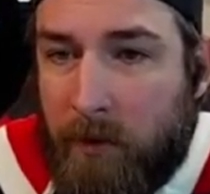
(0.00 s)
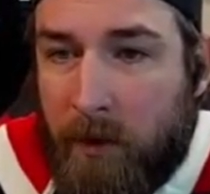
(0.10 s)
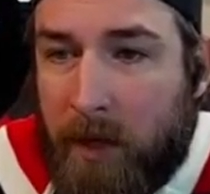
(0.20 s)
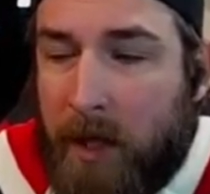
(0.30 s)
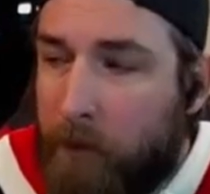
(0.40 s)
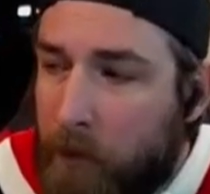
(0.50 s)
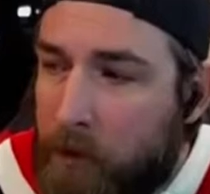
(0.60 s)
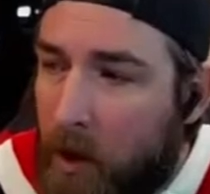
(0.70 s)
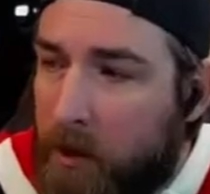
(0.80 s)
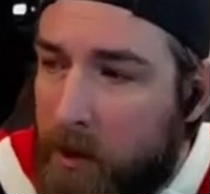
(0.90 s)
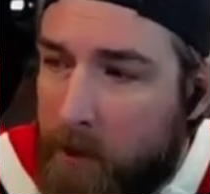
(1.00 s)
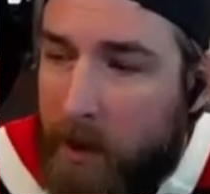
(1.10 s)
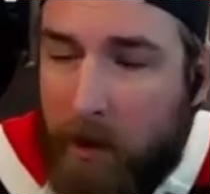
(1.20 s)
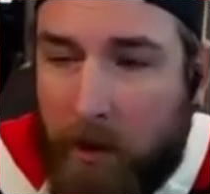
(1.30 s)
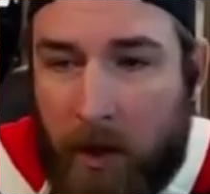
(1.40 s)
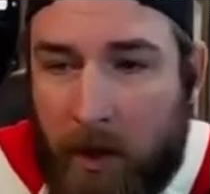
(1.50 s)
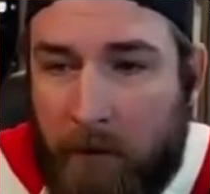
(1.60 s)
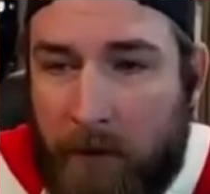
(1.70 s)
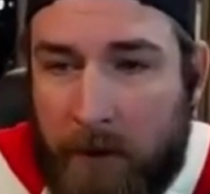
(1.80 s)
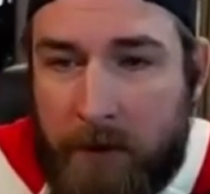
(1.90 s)
Like if we're talking about a, a
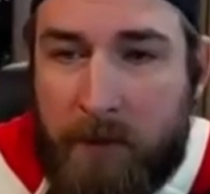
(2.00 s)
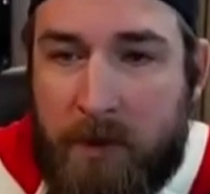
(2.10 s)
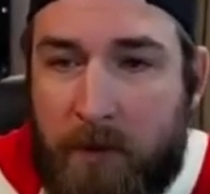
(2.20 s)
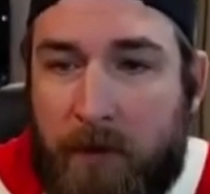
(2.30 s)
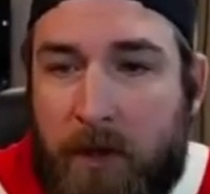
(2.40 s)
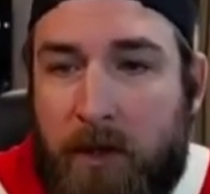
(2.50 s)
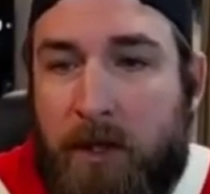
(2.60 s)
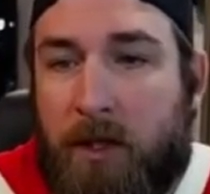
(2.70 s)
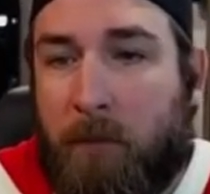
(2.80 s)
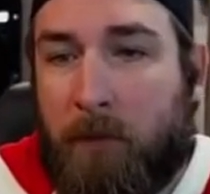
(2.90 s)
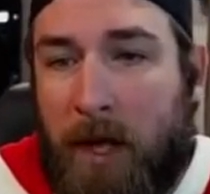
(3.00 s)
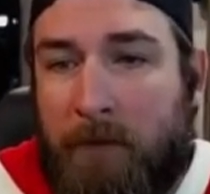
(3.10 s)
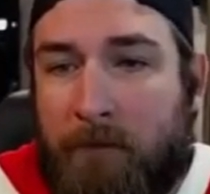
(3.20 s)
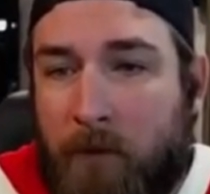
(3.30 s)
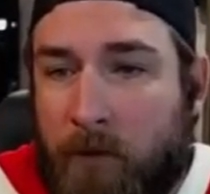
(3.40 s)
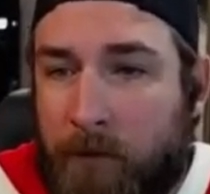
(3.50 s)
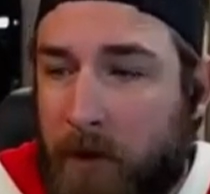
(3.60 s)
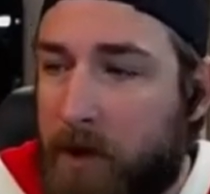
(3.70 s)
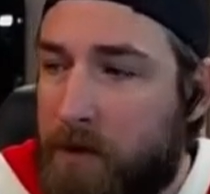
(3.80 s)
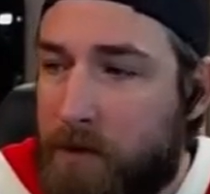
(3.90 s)
very specifically a platform
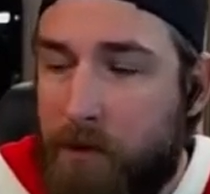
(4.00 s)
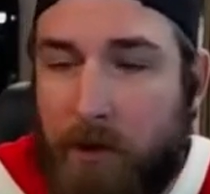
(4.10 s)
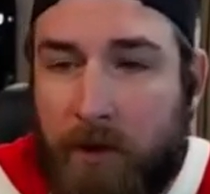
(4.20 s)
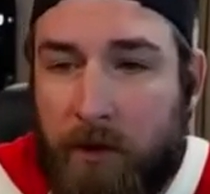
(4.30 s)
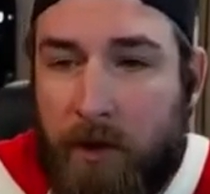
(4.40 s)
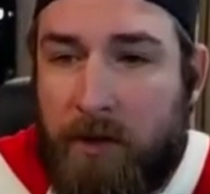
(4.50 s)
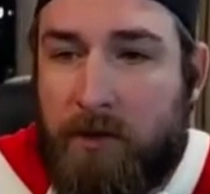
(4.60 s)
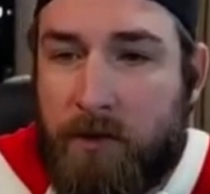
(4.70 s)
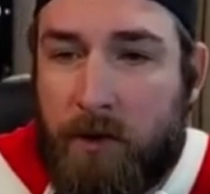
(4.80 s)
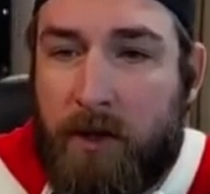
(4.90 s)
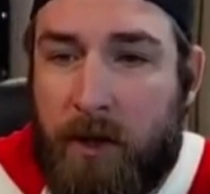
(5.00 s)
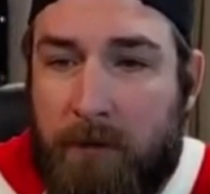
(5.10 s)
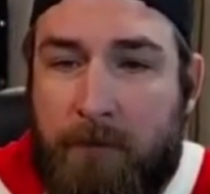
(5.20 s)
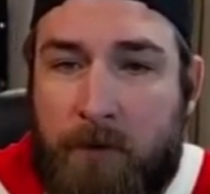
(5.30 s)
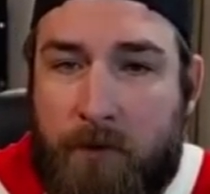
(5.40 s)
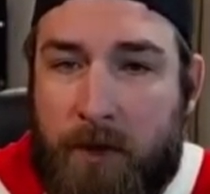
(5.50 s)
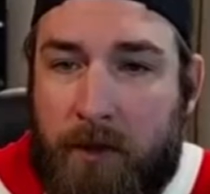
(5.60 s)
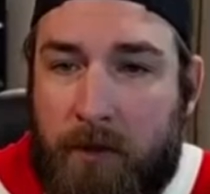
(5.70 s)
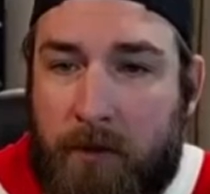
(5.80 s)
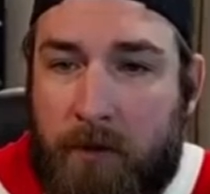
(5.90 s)
for inserting inserting
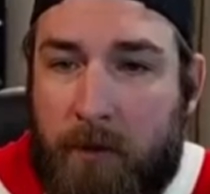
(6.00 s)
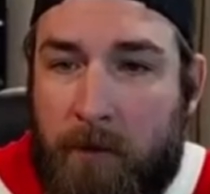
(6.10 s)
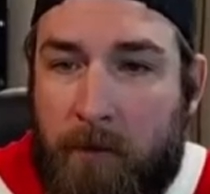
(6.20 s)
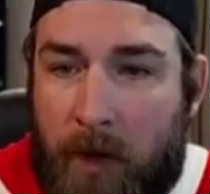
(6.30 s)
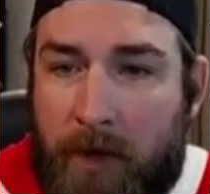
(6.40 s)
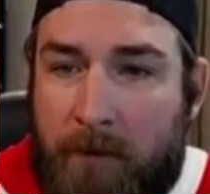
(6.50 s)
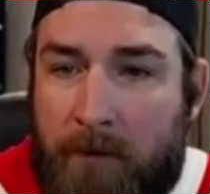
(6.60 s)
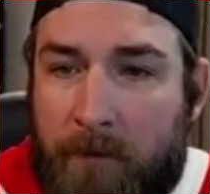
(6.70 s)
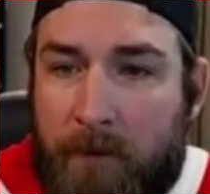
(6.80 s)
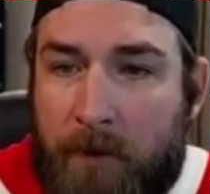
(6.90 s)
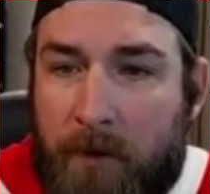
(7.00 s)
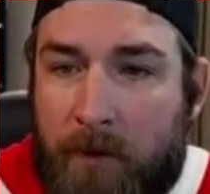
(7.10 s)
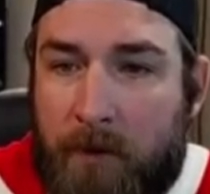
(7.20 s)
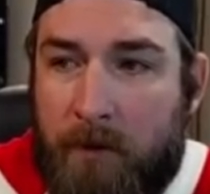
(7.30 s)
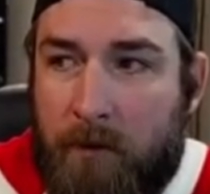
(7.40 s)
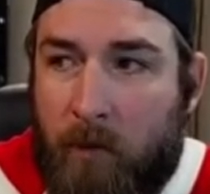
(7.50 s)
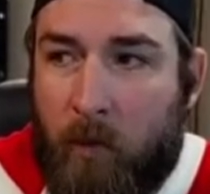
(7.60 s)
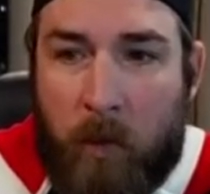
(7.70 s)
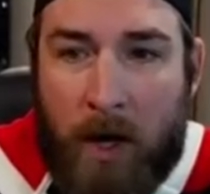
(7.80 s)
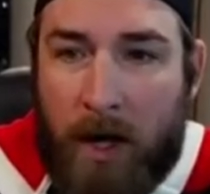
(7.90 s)
infantry, right?
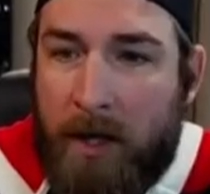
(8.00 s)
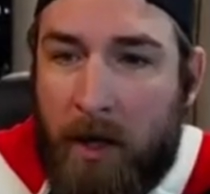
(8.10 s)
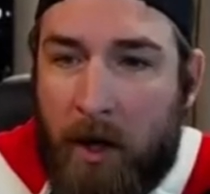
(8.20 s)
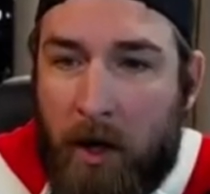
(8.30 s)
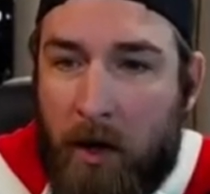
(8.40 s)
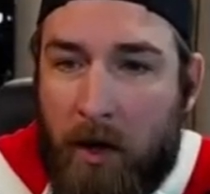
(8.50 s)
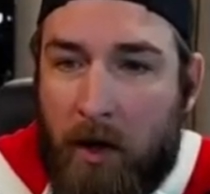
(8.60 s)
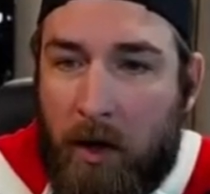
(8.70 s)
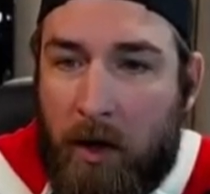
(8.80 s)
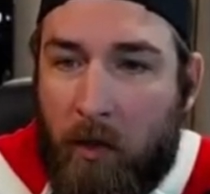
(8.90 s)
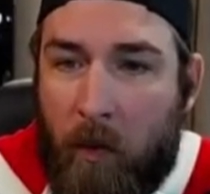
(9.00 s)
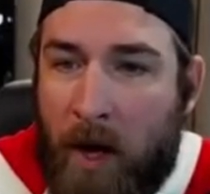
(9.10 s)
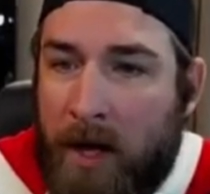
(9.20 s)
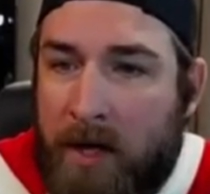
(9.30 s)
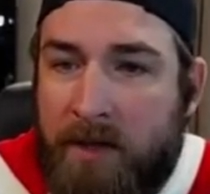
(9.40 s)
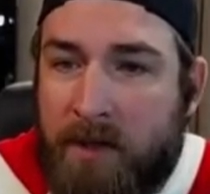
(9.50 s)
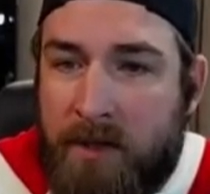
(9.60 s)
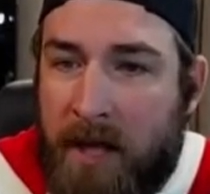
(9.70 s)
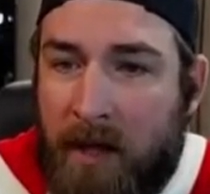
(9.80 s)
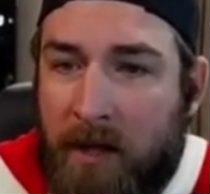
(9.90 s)
Why why is the
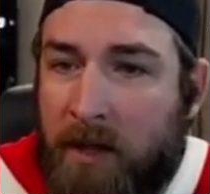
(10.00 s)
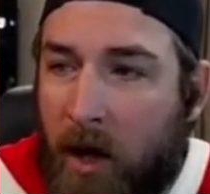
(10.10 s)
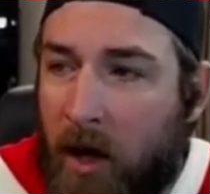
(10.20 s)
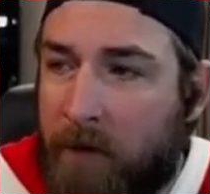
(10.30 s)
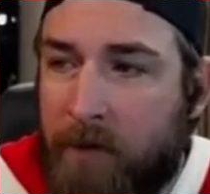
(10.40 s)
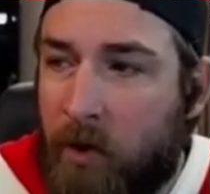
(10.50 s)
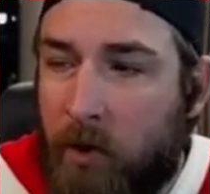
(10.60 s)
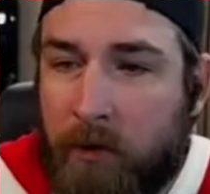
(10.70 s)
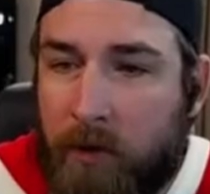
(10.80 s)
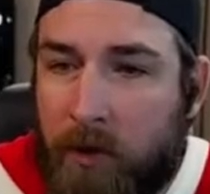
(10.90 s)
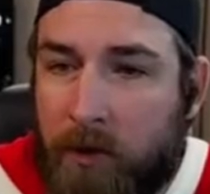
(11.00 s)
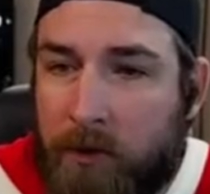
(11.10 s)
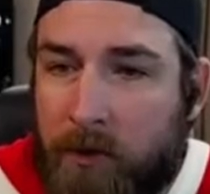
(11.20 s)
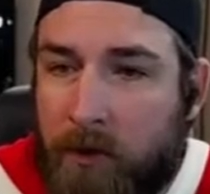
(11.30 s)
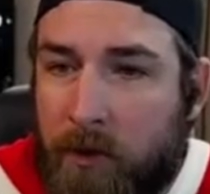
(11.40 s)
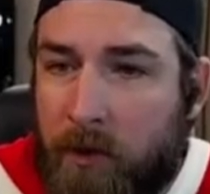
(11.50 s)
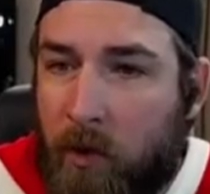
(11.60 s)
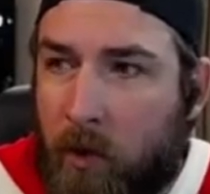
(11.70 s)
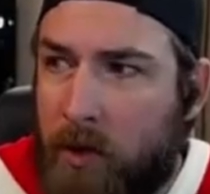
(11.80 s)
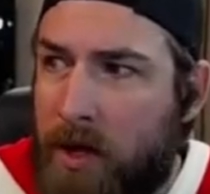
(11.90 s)
tally often overlooked
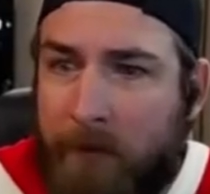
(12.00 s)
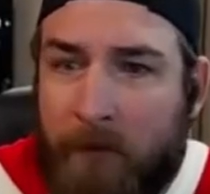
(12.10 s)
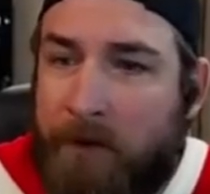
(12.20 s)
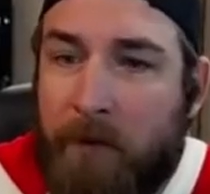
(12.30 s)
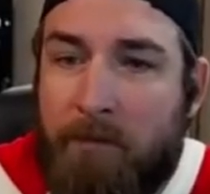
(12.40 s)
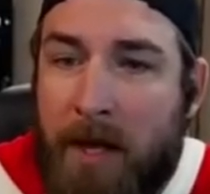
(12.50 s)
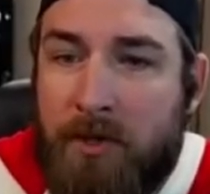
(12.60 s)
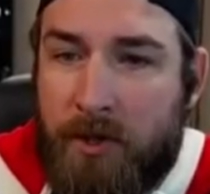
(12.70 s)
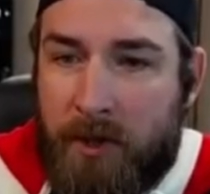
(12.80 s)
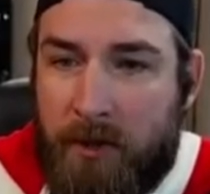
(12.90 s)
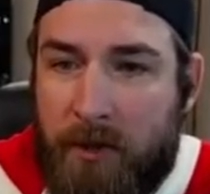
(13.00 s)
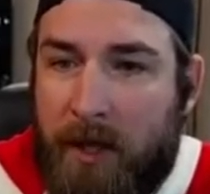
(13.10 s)
or never even mentioned?